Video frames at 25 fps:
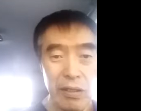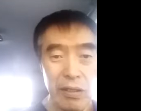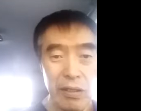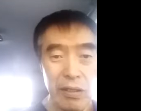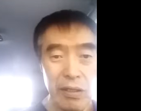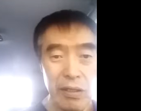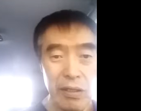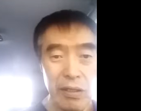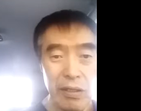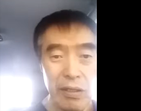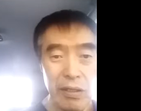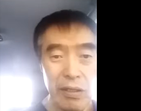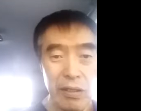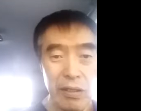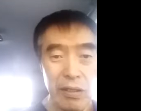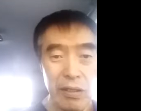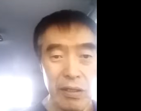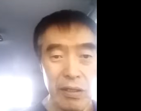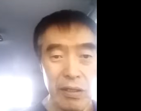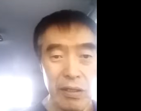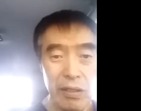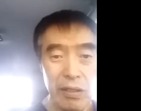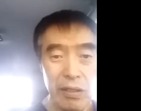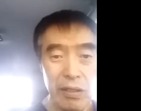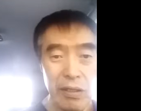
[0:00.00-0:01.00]

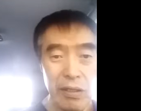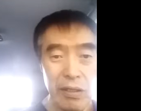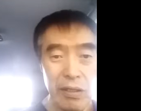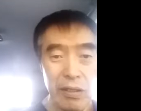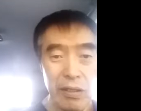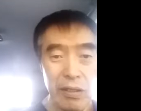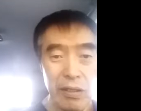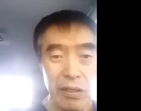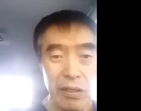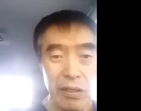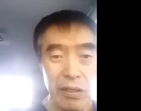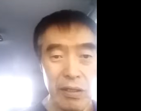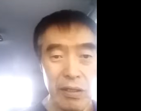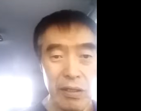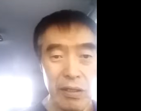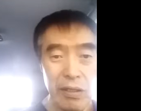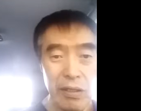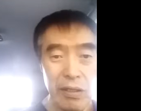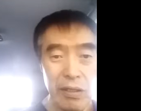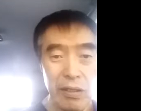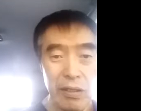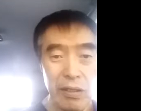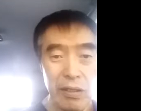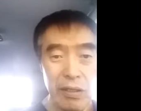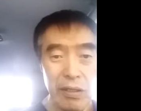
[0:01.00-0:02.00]

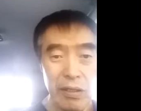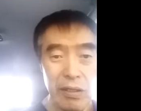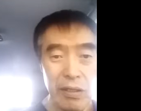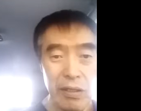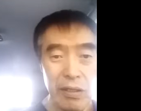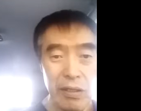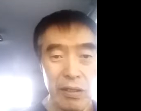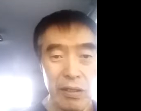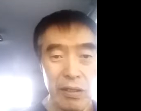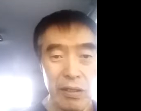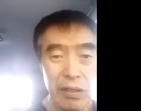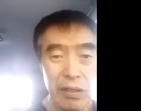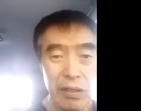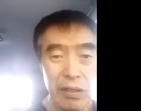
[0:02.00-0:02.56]
No one is speaking in this clip.